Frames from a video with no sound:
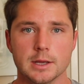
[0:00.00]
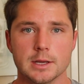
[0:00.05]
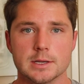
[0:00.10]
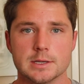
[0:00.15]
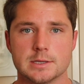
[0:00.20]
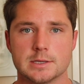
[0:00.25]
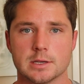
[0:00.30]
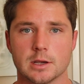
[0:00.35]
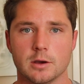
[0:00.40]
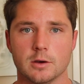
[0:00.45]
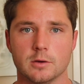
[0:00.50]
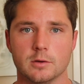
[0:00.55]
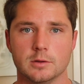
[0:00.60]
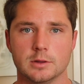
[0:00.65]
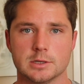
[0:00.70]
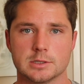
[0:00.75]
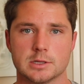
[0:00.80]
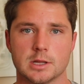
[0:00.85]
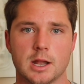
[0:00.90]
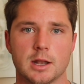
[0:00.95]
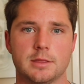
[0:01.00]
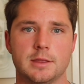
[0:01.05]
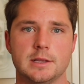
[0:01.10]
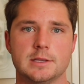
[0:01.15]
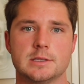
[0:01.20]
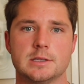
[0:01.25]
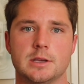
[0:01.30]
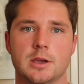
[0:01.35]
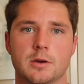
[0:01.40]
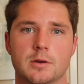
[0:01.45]
So there's a lot of
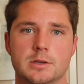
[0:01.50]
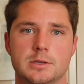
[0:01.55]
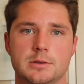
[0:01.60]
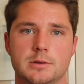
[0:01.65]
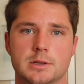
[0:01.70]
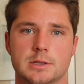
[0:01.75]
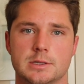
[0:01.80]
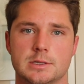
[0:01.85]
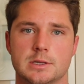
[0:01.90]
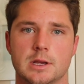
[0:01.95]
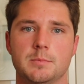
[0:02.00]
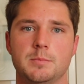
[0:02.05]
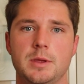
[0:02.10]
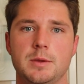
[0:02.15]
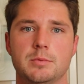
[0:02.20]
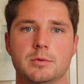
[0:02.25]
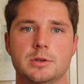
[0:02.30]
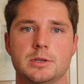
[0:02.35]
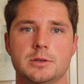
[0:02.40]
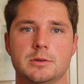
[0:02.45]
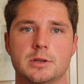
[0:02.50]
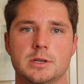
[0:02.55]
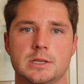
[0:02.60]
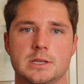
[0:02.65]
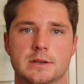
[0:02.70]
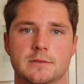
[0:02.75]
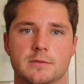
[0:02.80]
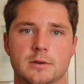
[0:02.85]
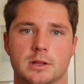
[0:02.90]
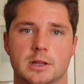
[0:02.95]
things that go into it, and some people do it
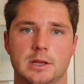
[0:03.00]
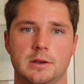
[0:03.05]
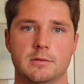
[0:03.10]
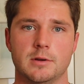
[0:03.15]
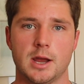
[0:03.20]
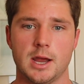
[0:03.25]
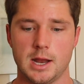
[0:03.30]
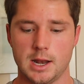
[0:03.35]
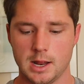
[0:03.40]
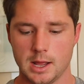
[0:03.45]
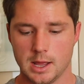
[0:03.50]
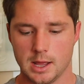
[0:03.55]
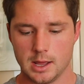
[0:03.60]
differently, right?